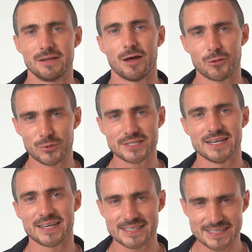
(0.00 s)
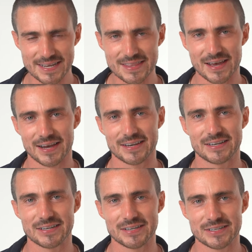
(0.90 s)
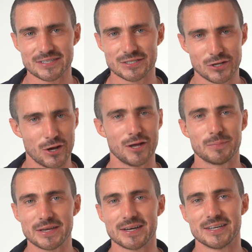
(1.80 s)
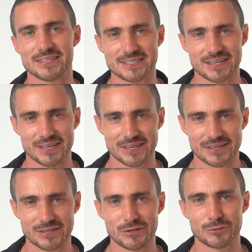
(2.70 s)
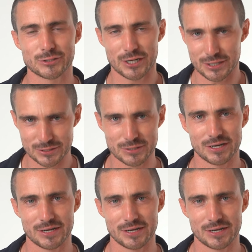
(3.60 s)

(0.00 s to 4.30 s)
Now, the reason I say that is not because Chinese